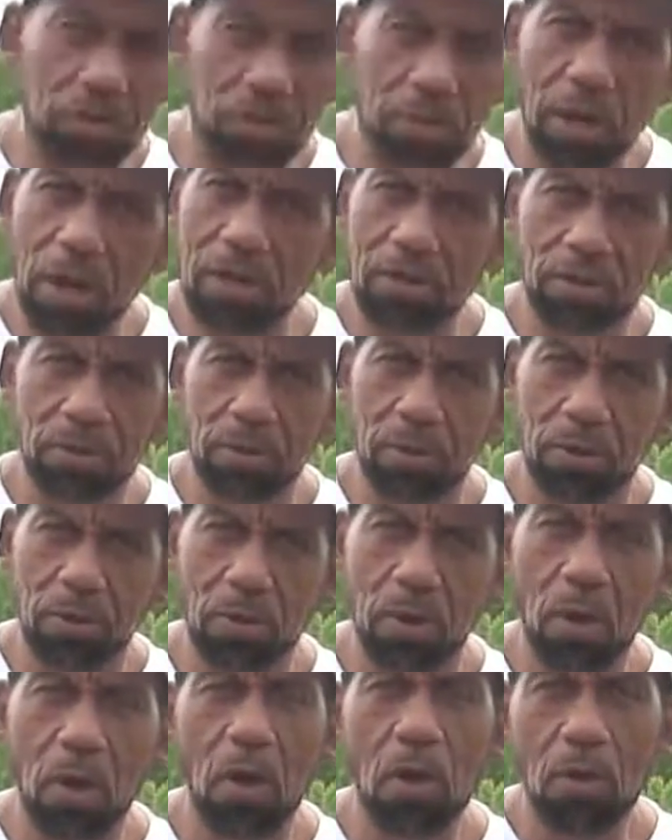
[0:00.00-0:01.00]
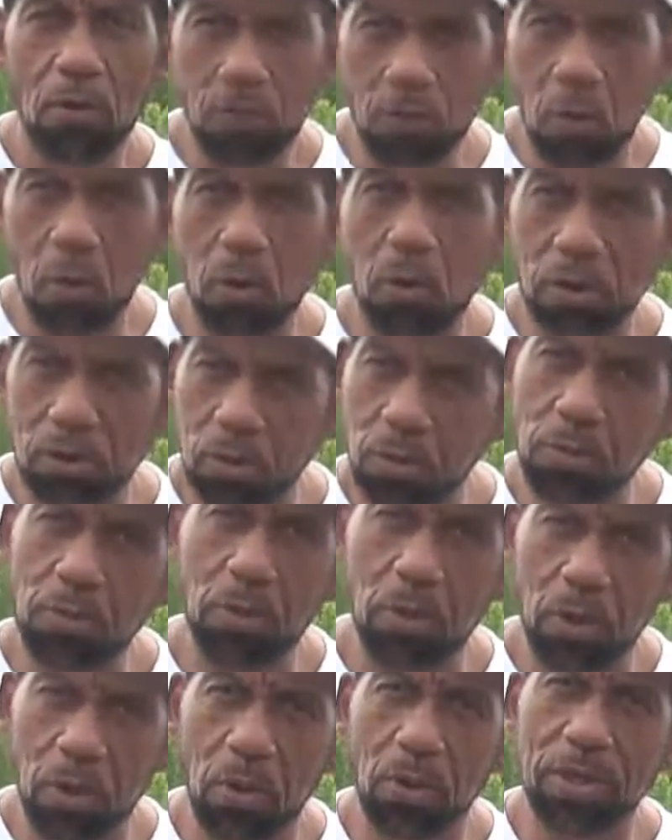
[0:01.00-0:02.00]
responsible for what you
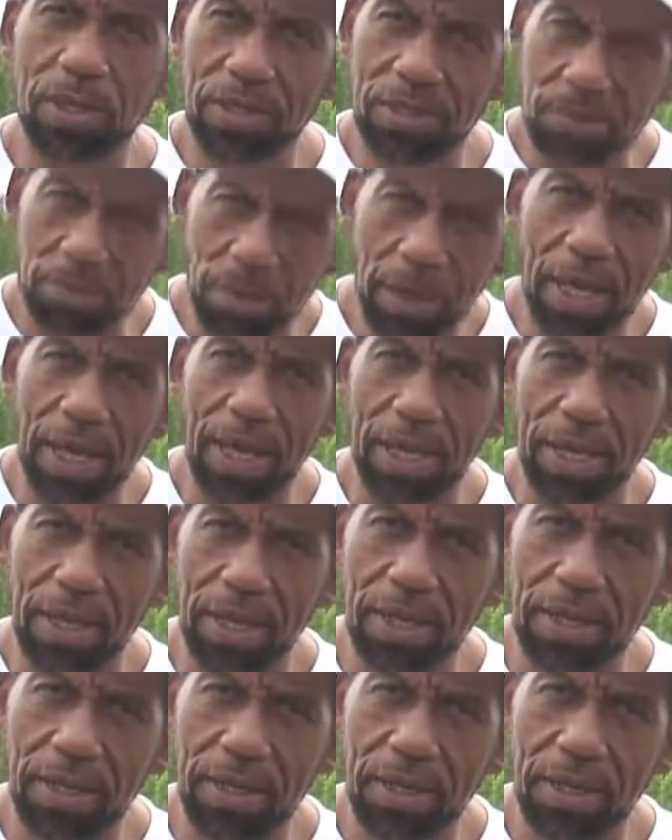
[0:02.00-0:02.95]
put on his planet.